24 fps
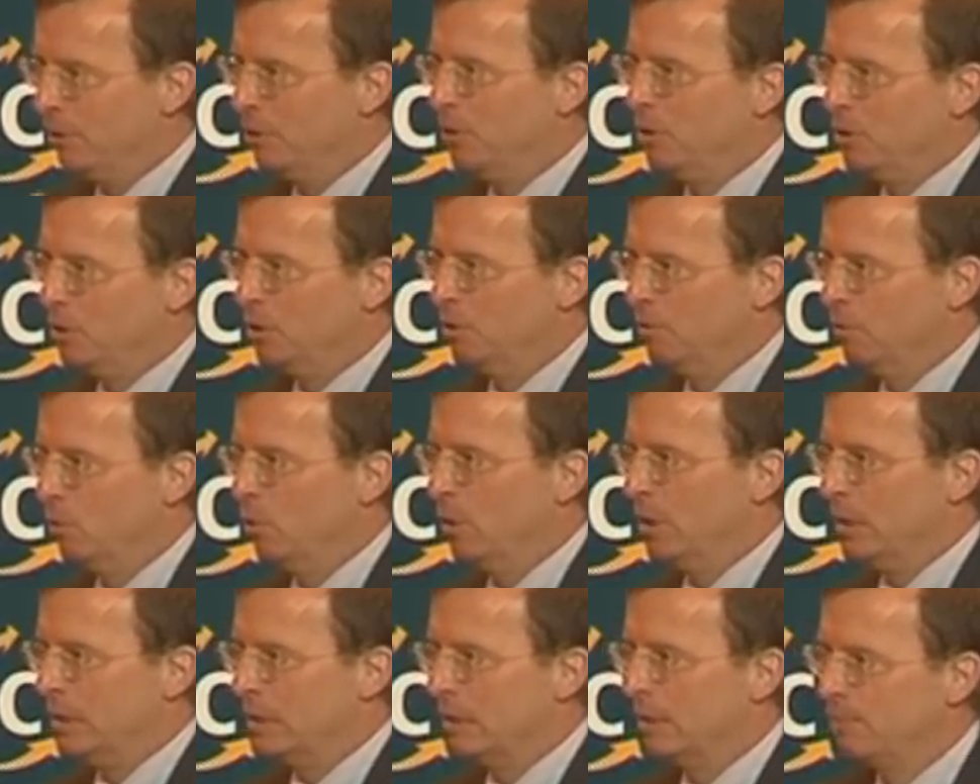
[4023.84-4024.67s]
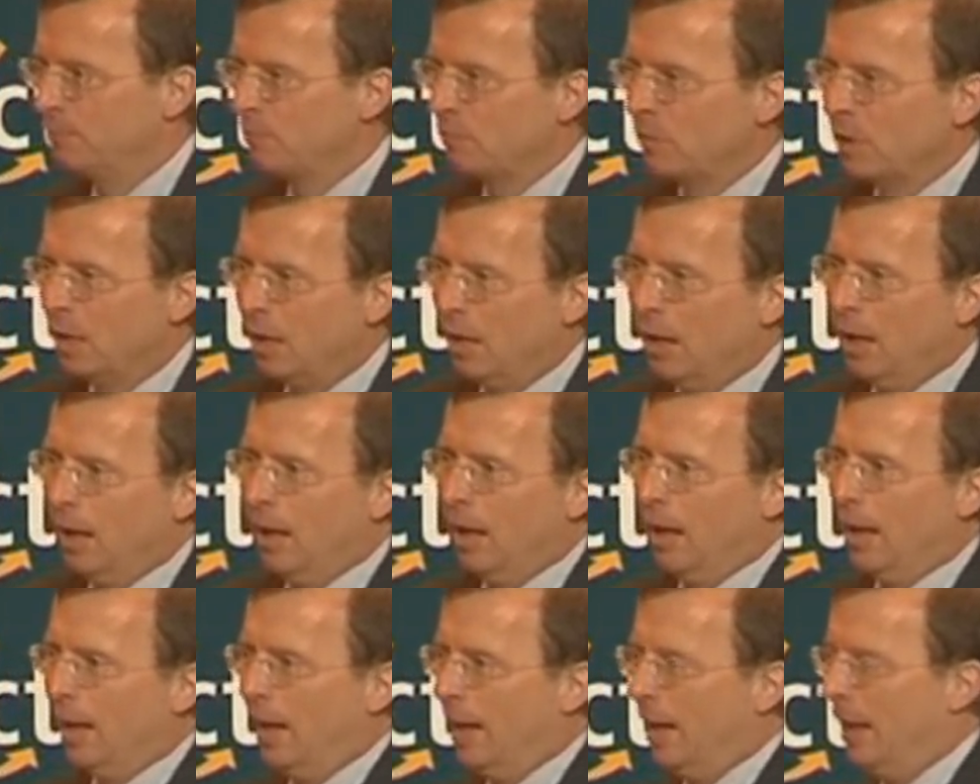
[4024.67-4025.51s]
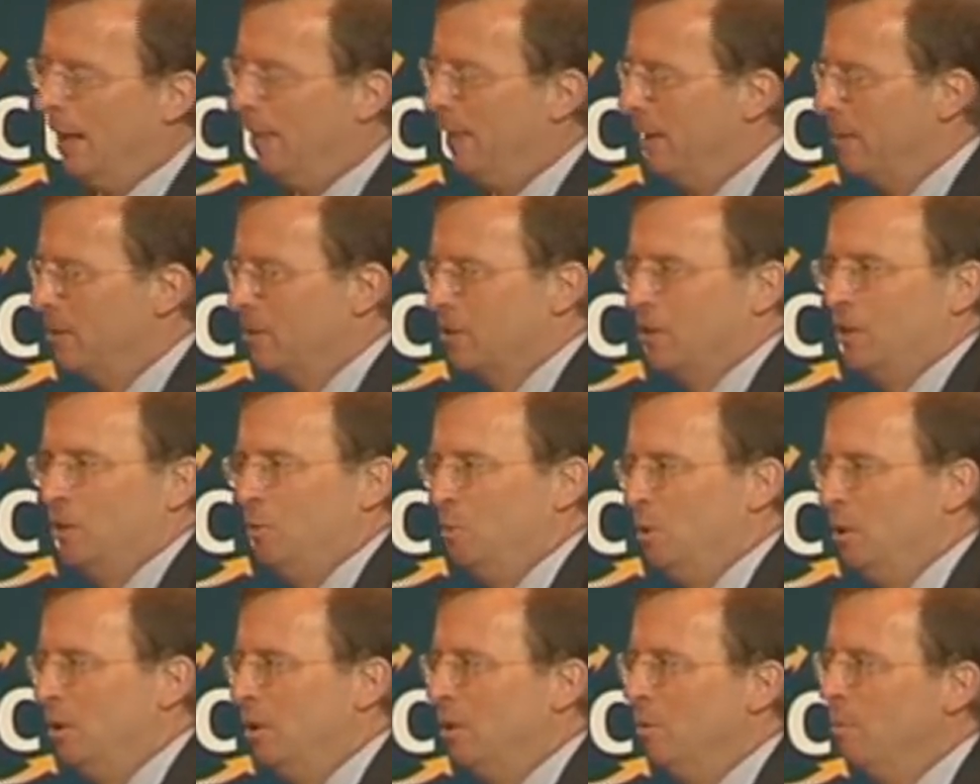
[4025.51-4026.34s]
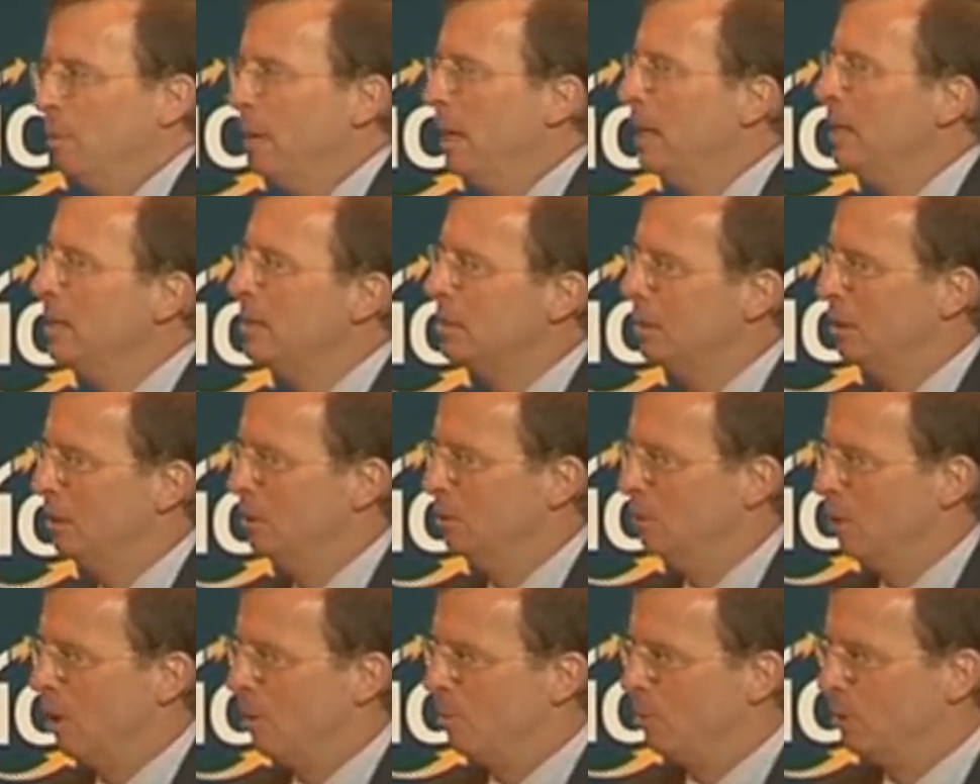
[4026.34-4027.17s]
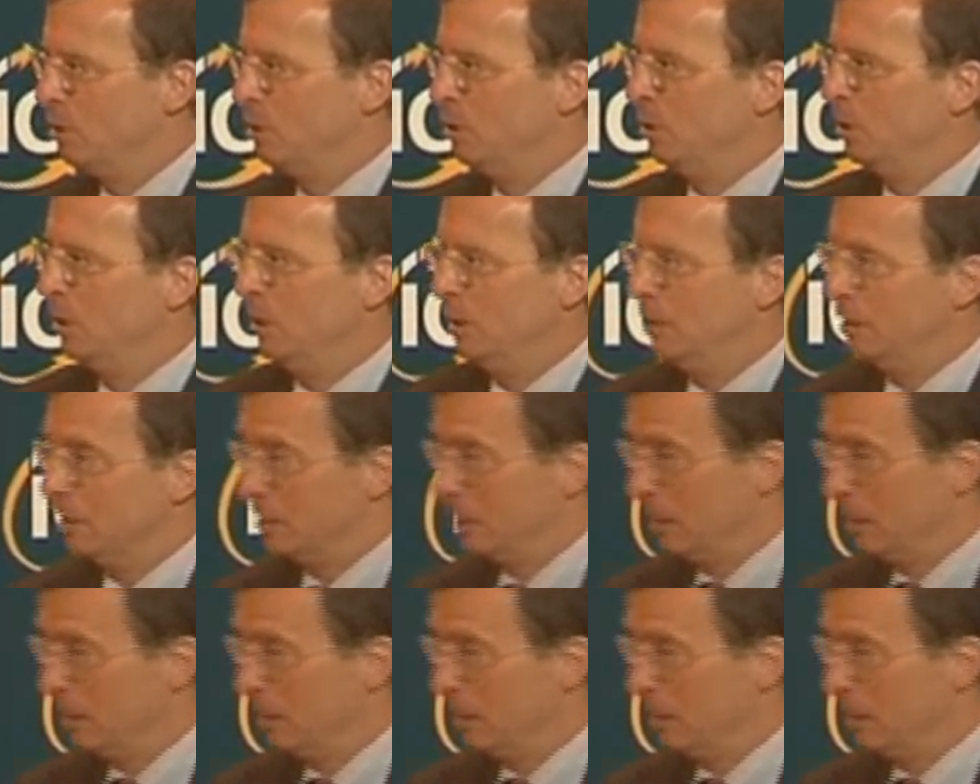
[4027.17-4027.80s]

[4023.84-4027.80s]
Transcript: hearing their voice. That's going to be an amazing new opportunity to